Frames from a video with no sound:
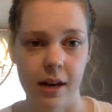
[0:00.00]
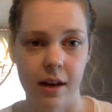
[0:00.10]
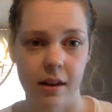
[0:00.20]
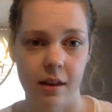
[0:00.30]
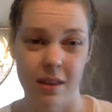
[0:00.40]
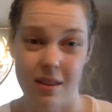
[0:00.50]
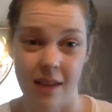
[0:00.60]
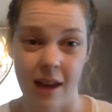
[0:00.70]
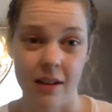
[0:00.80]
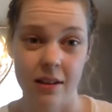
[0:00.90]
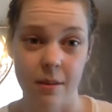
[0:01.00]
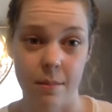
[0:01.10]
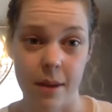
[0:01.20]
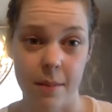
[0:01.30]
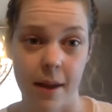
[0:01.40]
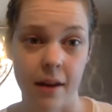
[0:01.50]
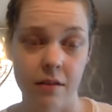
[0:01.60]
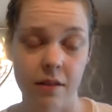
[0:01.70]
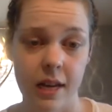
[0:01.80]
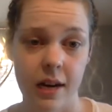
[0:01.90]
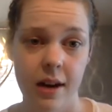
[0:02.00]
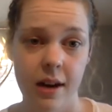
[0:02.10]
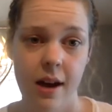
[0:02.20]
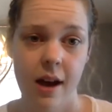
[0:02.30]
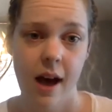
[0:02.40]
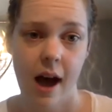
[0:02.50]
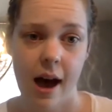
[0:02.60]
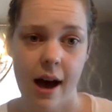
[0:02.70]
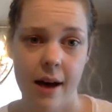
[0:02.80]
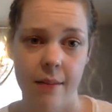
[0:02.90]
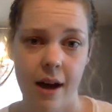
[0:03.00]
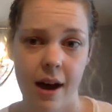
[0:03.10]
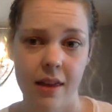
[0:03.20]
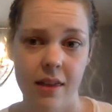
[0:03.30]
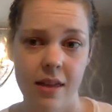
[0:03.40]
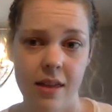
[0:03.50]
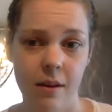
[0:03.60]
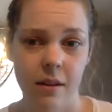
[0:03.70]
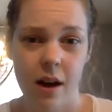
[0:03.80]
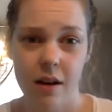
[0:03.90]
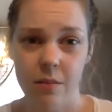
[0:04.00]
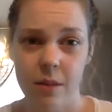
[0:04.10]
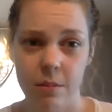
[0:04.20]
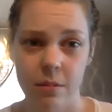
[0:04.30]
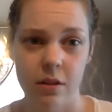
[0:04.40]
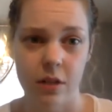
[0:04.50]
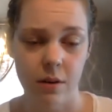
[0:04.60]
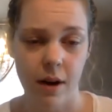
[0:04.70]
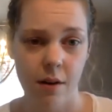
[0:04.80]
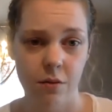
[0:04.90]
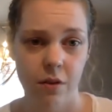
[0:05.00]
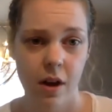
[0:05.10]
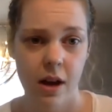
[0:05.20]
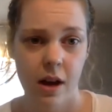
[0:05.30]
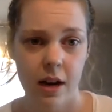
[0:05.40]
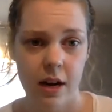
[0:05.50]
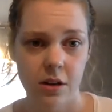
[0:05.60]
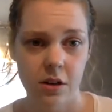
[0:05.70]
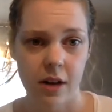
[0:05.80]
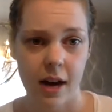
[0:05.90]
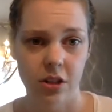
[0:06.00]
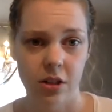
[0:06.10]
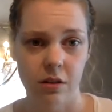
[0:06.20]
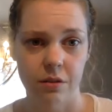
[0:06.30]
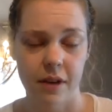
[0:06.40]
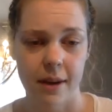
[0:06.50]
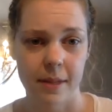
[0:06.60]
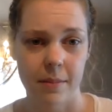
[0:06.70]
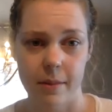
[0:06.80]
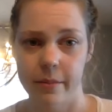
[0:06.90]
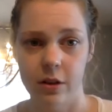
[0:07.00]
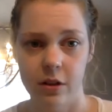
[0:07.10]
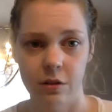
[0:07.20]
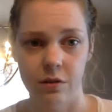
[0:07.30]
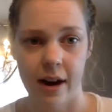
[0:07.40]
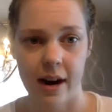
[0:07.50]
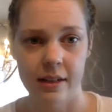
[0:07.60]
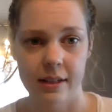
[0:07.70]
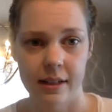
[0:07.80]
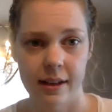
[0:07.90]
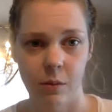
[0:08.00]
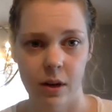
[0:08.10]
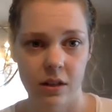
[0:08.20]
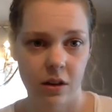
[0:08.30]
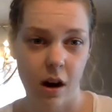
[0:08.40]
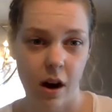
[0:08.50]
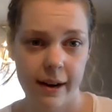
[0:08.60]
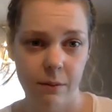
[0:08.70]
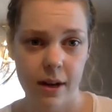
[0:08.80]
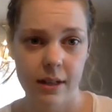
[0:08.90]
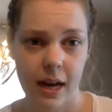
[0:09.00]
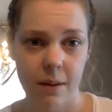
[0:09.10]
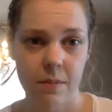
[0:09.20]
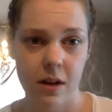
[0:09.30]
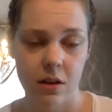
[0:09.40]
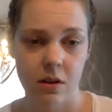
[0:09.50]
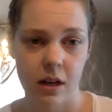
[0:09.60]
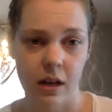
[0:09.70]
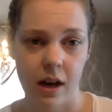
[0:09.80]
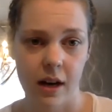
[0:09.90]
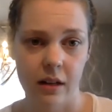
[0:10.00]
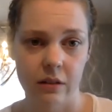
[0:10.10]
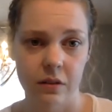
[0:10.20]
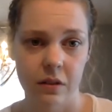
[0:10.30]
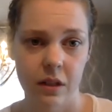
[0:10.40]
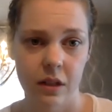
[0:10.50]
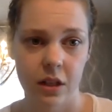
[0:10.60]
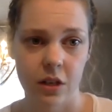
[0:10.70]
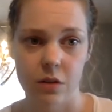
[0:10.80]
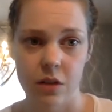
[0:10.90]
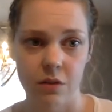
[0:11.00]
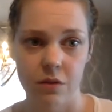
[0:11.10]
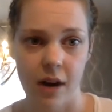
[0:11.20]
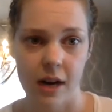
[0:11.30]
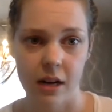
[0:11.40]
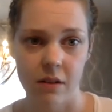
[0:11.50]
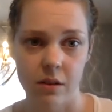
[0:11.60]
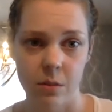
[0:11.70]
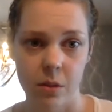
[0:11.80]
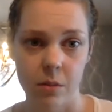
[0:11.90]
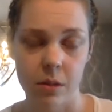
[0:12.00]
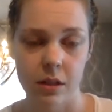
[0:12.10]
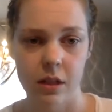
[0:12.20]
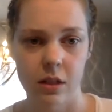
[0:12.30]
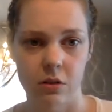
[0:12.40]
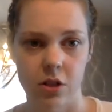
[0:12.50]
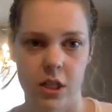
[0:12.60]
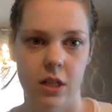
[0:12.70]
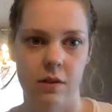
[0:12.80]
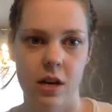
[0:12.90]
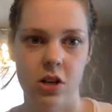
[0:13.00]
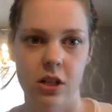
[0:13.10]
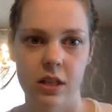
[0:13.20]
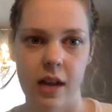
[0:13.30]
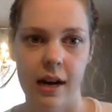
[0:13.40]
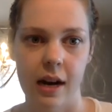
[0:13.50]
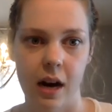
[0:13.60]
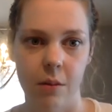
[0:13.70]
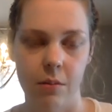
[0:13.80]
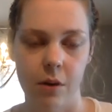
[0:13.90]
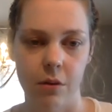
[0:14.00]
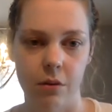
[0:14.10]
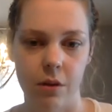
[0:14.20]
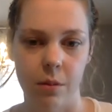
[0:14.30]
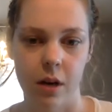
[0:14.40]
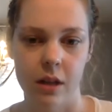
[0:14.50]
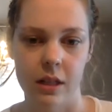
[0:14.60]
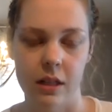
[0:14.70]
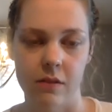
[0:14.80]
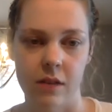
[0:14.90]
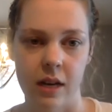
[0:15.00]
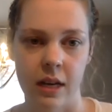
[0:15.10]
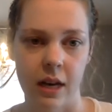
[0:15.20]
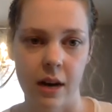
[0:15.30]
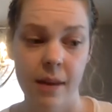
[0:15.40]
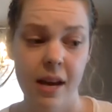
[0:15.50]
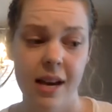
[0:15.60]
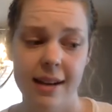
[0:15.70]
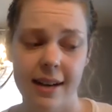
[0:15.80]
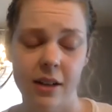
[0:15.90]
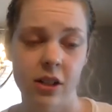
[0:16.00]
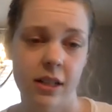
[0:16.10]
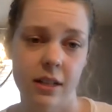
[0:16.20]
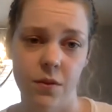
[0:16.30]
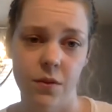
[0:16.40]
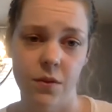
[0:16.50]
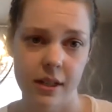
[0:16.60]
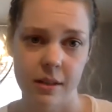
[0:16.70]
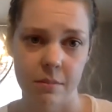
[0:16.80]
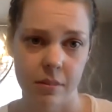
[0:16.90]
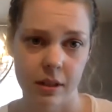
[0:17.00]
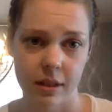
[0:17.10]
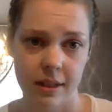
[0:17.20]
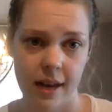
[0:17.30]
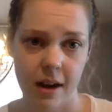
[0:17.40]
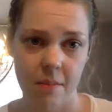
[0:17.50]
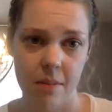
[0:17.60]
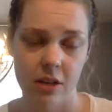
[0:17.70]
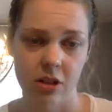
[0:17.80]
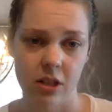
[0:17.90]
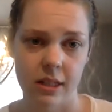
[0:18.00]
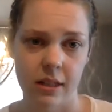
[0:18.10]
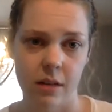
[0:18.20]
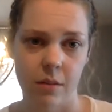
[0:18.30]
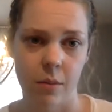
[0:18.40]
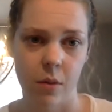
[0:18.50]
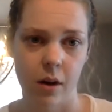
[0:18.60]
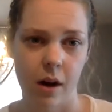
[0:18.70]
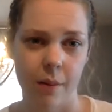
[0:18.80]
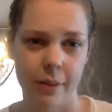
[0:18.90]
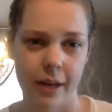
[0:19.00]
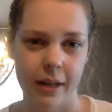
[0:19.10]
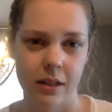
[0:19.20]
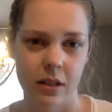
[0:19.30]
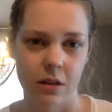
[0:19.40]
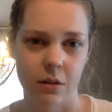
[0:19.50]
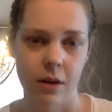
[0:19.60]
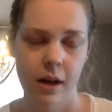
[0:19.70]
I think that that's a big benefit. I think a lot of people do have international family members or friends, and then once you're on WhatsApp, then you can kind of use it for any of those purposes. So just if they just set it up, go through the process of setting it up, it actually is very simple to set up. It's just a little bit more complex to